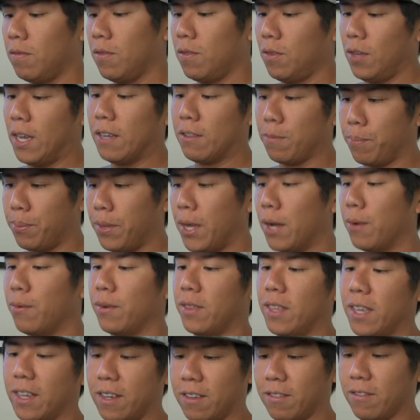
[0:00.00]
you have to play
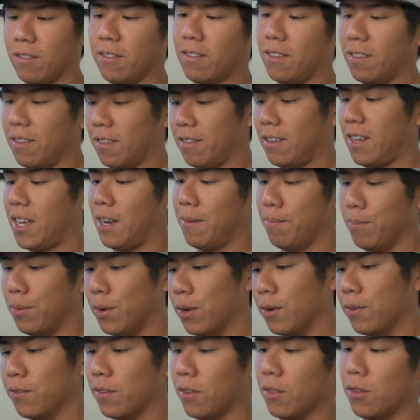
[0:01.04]
with it because it kind of
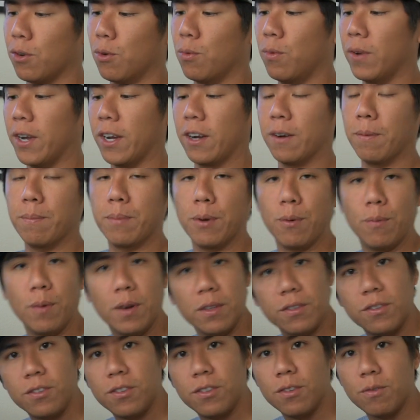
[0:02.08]
moves a little weird, but
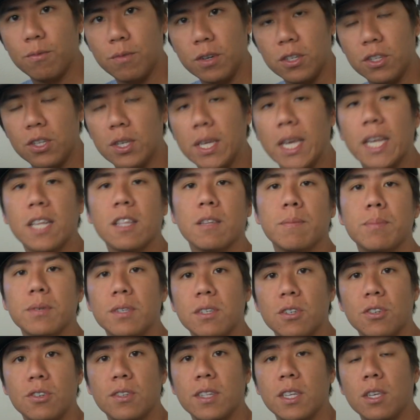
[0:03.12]
once you get in the
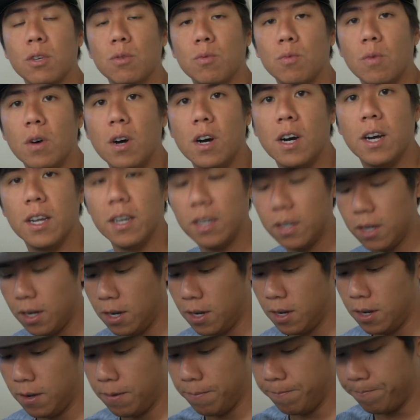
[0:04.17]
position that you want,
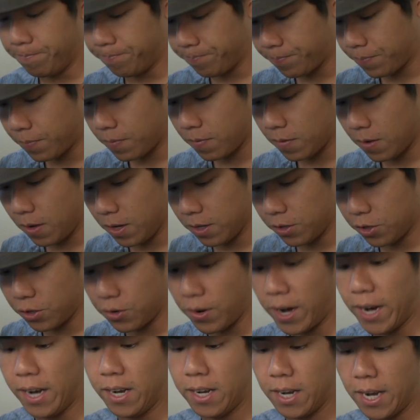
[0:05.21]
it's
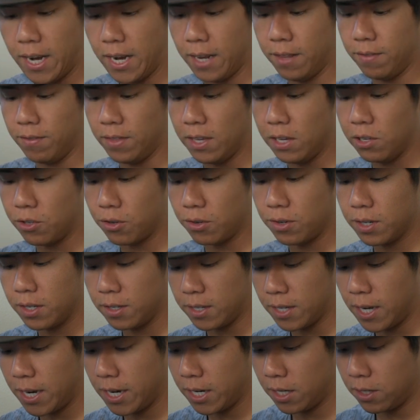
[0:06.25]
great. And these are
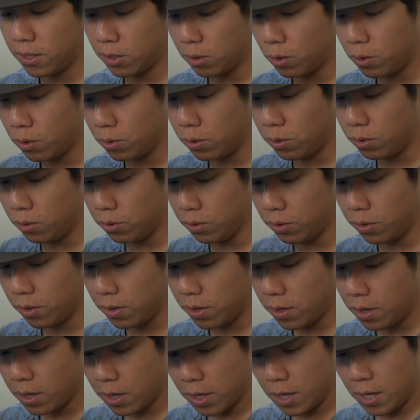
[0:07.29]
designed to hold,
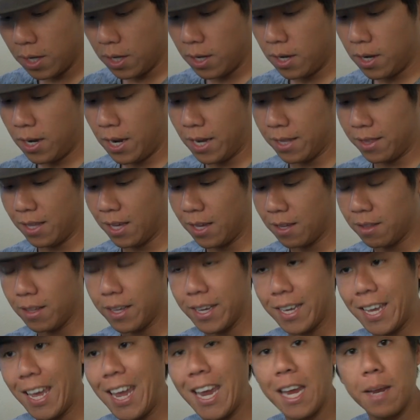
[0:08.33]
I think,
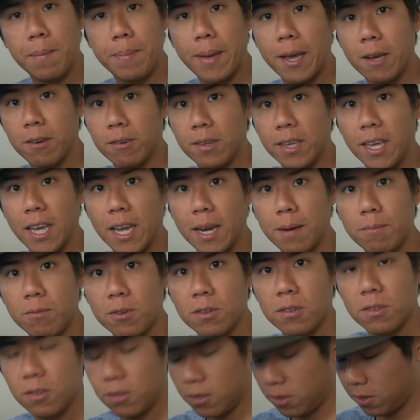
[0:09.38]
like 8-pound
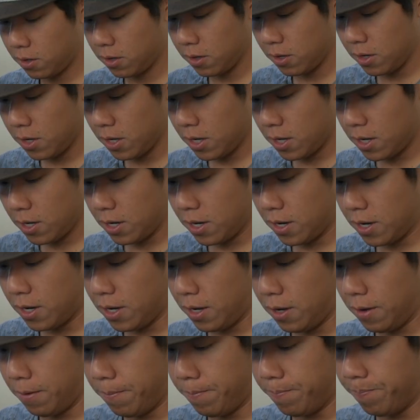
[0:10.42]
cameras.
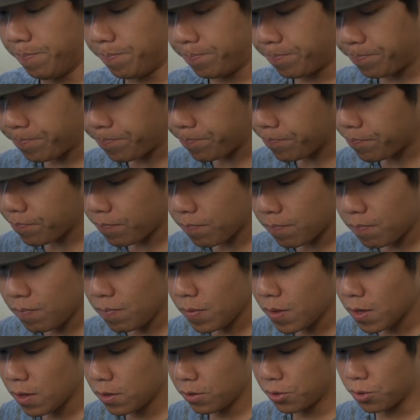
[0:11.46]

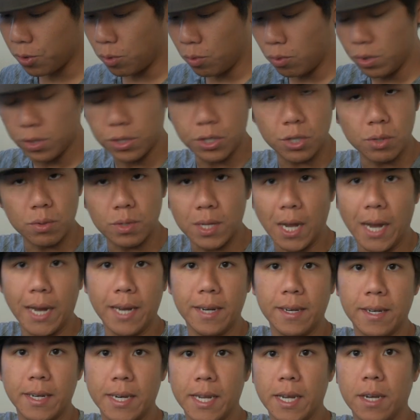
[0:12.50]
So once you
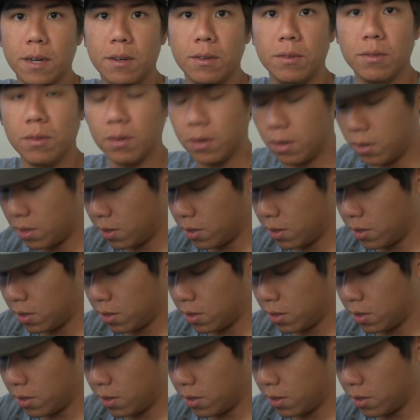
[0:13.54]
tighten down